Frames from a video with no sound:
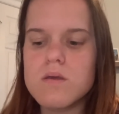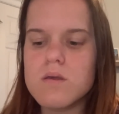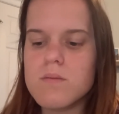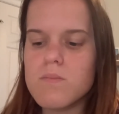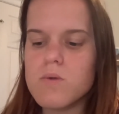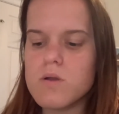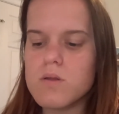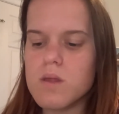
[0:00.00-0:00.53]

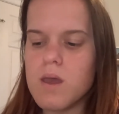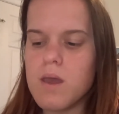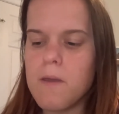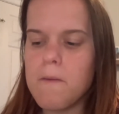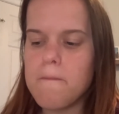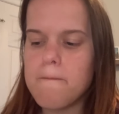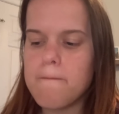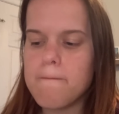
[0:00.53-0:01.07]
per
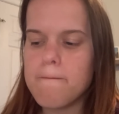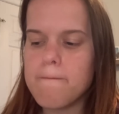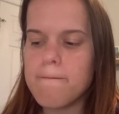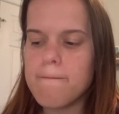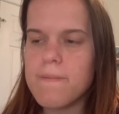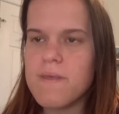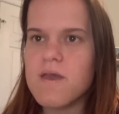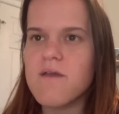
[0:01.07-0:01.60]
se,
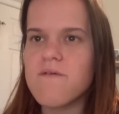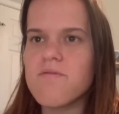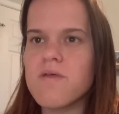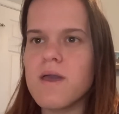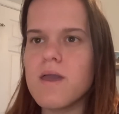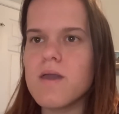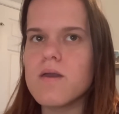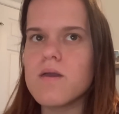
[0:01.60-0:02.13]
if
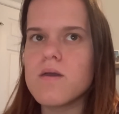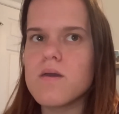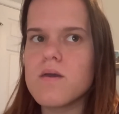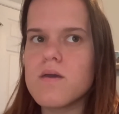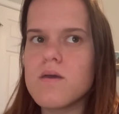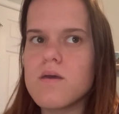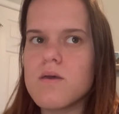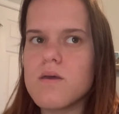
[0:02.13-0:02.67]
like
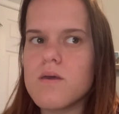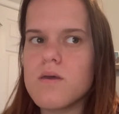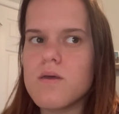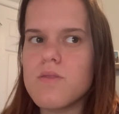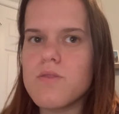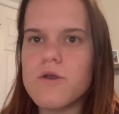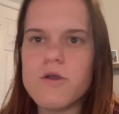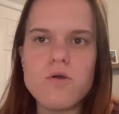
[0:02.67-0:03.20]

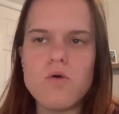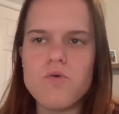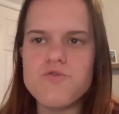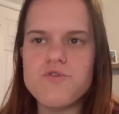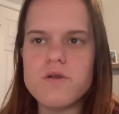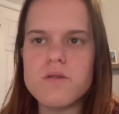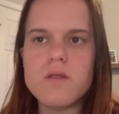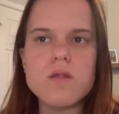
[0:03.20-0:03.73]
their
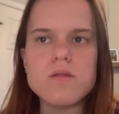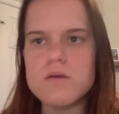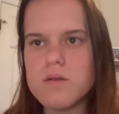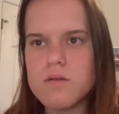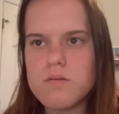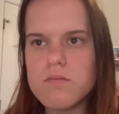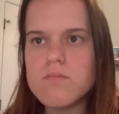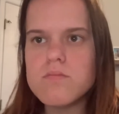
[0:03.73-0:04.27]
culture
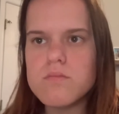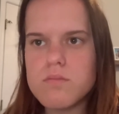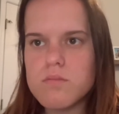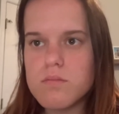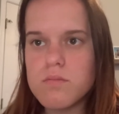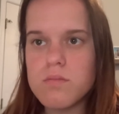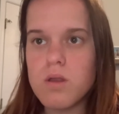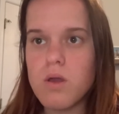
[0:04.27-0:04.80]
doesn't
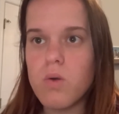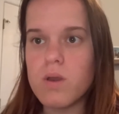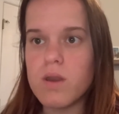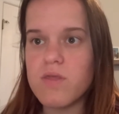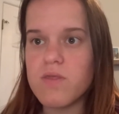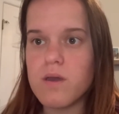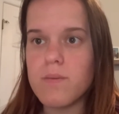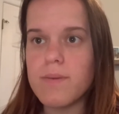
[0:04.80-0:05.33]
know
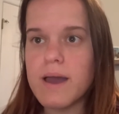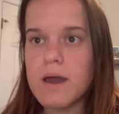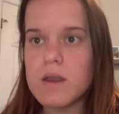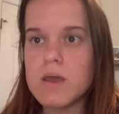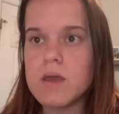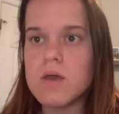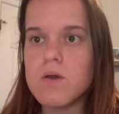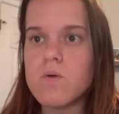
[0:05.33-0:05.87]
anything about
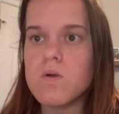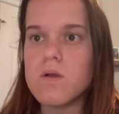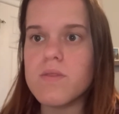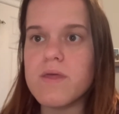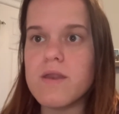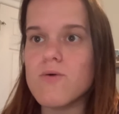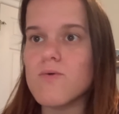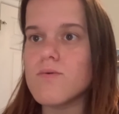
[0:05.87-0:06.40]
it or
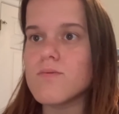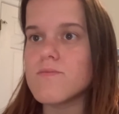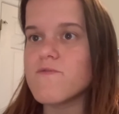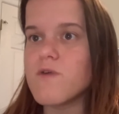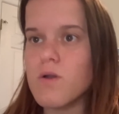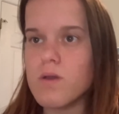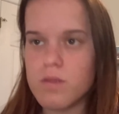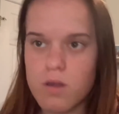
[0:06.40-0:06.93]
they don't
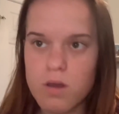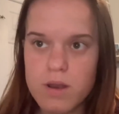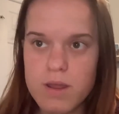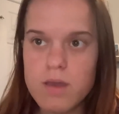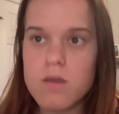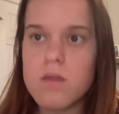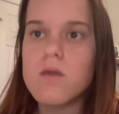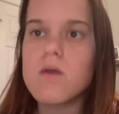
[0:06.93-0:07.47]
focus on
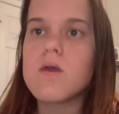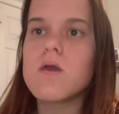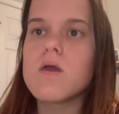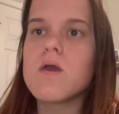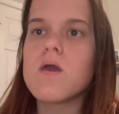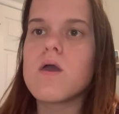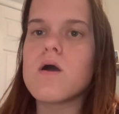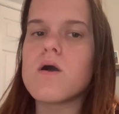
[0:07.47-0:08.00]
it.
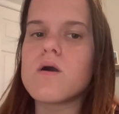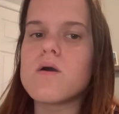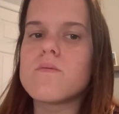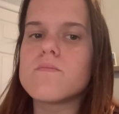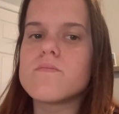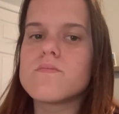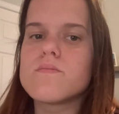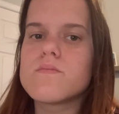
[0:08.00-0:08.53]

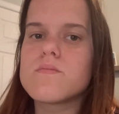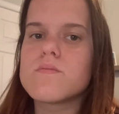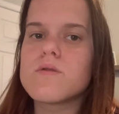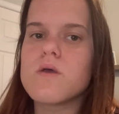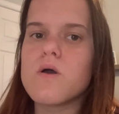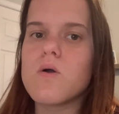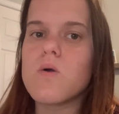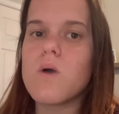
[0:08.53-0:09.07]

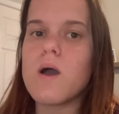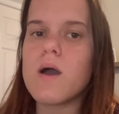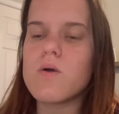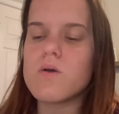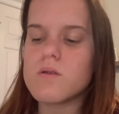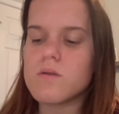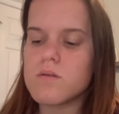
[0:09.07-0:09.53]
So I would